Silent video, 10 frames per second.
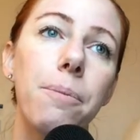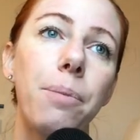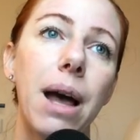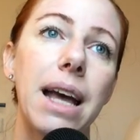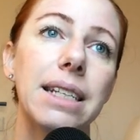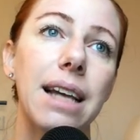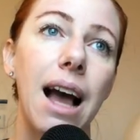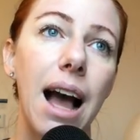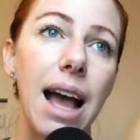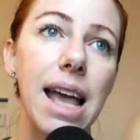but
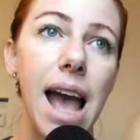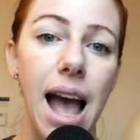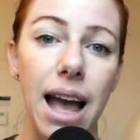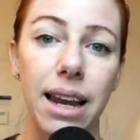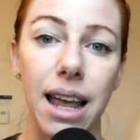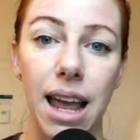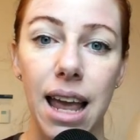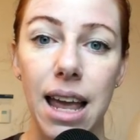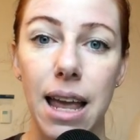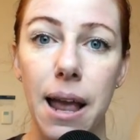I had
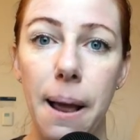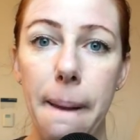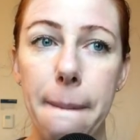a